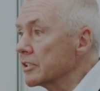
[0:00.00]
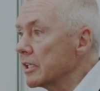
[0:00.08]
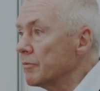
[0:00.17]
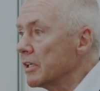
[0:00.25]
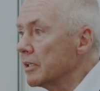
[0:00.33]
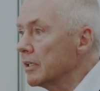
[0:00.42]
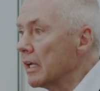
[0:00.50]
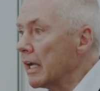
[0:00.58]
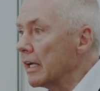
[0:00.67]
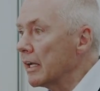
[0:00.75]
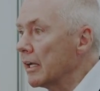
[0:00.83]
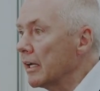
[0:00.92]
giving
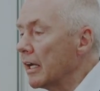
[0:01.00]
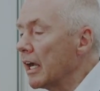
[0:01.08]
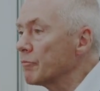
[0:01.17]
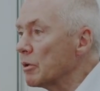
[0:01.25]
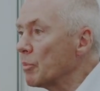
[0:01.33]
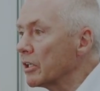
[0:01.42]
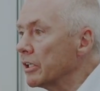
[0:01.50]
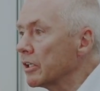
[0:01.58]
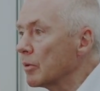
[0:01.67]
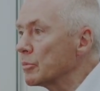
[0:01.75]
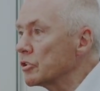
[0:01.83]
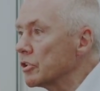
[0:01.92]
everybody an
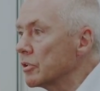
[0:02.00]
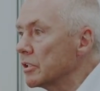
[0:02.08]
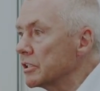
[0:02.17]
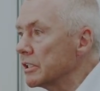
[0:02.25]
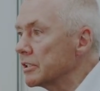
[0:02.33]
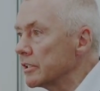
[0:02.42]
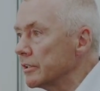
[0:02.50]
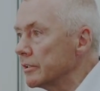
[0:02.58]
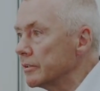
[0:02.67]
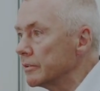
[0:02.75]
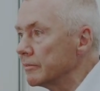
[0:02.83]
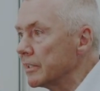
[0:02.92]
opportunity to